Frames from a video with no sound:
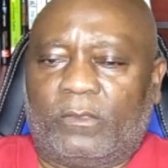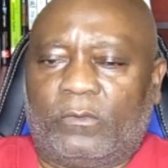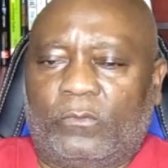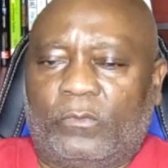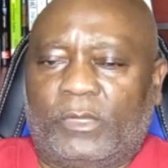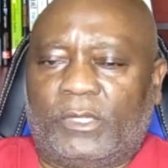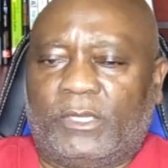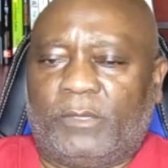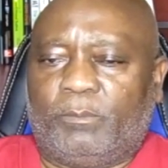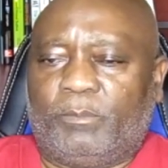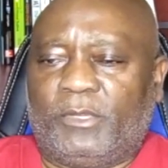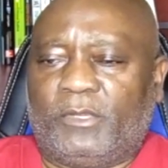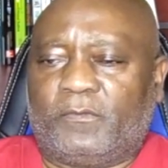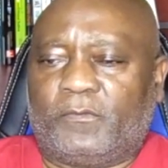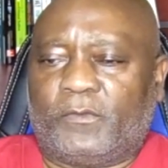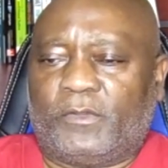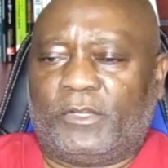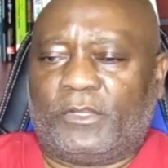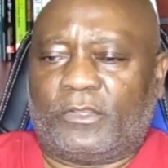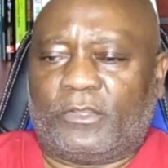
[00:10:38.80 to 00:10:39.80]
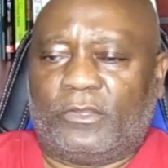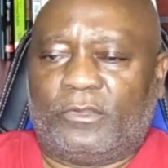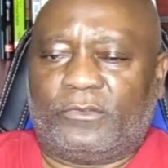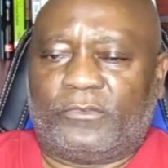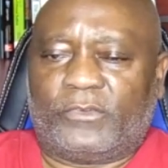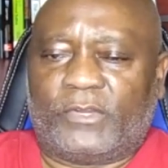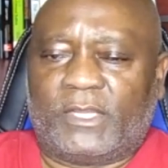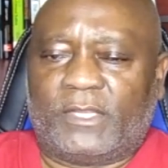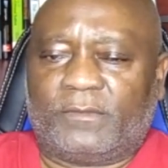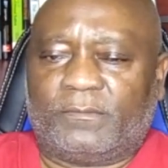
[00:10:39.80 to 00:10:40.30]
when they bid for the
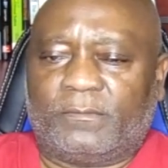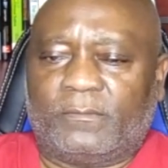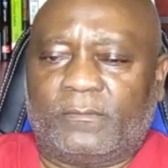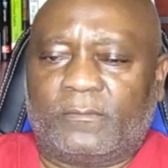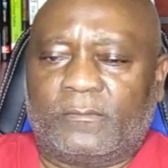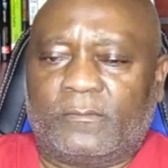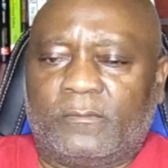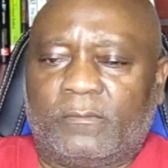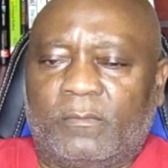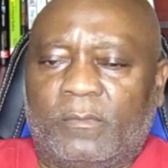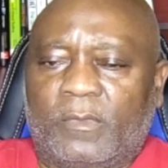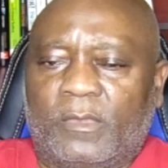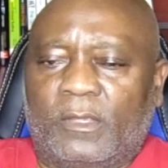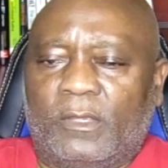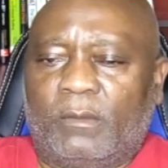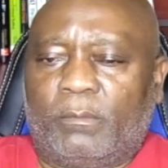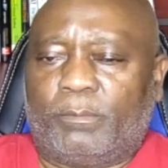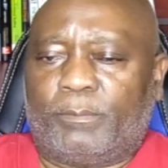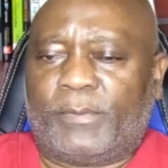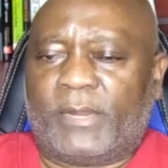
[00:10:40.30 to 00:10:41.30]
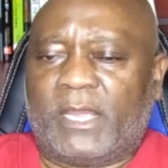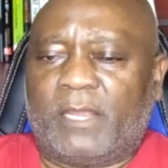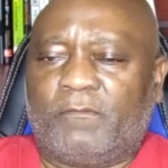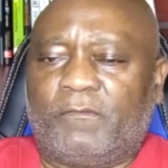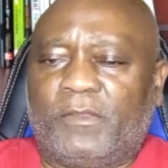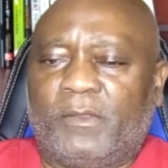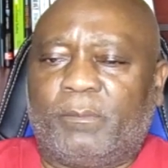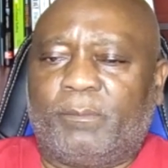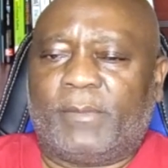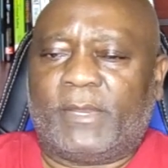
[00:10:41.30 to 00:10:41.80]
contract.
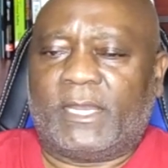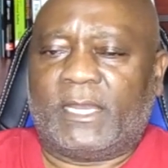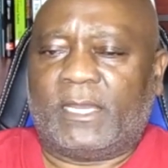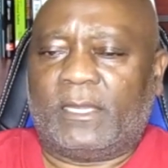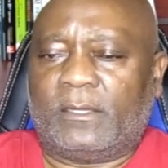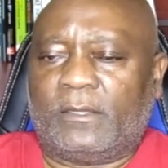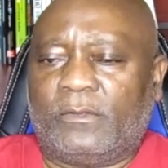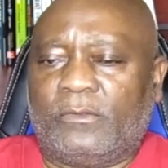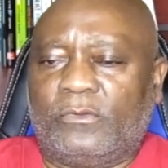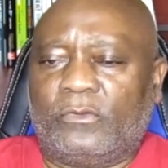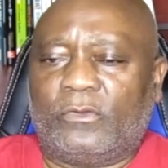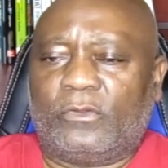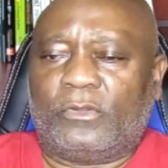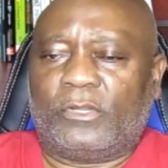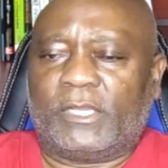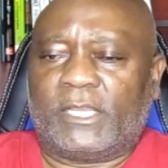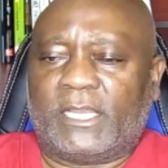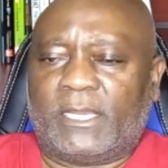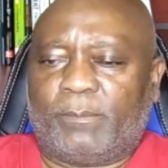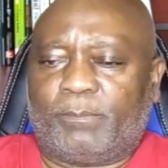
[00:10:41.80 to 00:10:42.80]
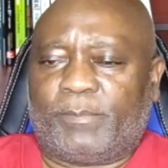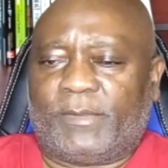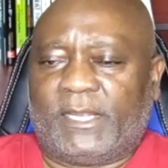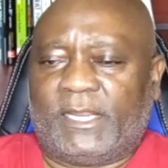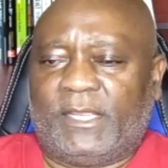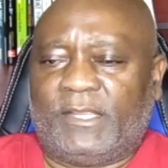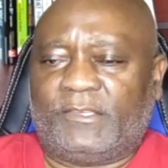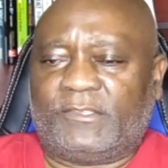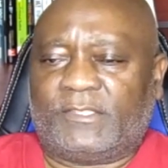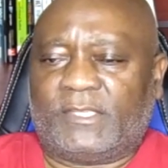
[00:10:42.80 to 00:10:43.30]
Private bar no longer
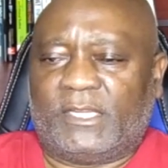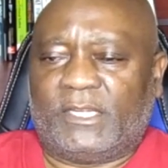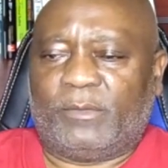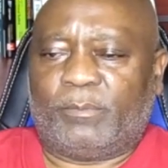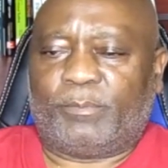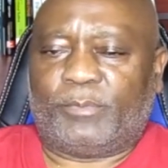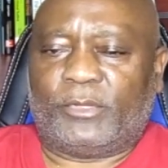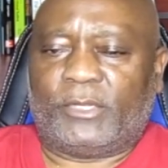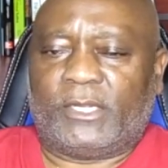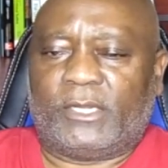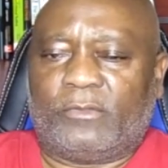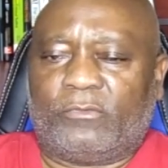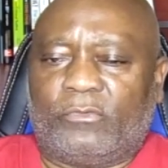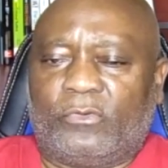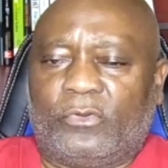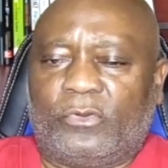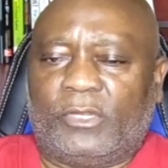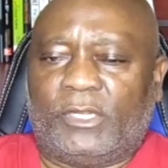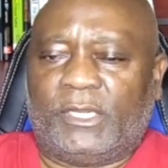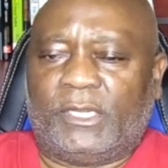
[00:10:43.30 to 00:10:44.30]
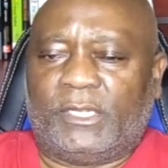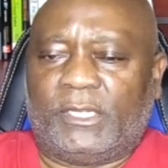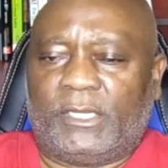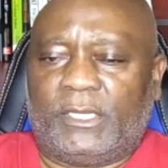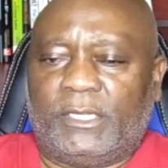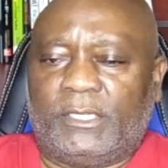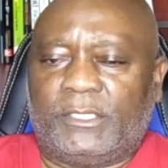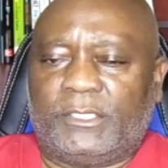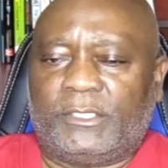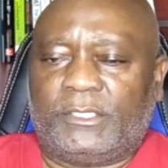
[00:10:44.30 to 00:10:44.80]
plays an important role in
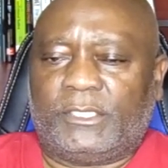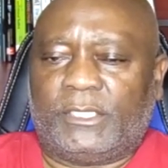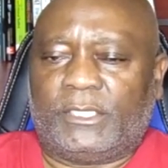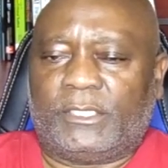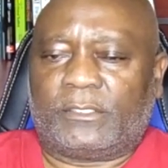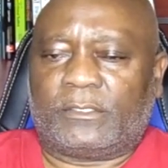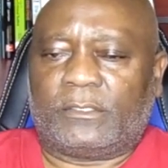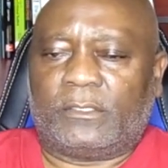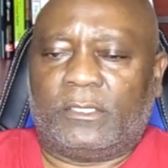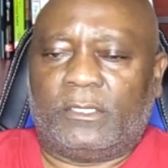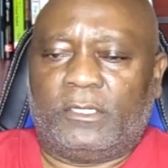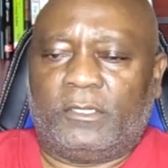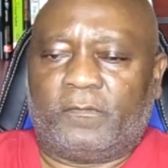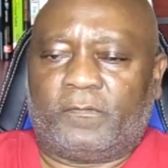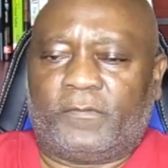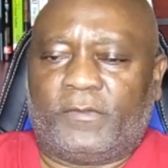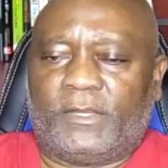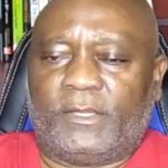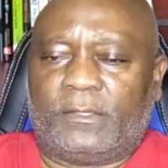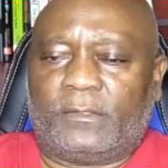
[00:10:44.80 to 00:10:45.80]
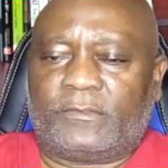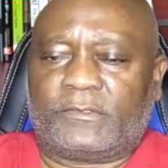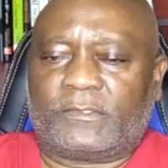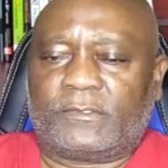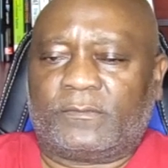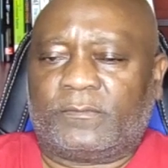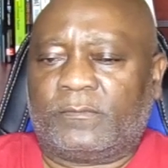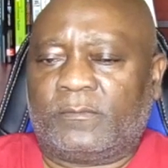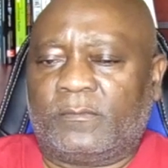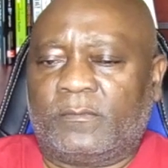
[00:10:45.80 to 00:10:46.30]
indigent
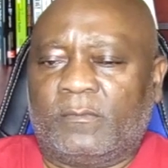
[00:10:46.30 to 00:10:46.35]
defense,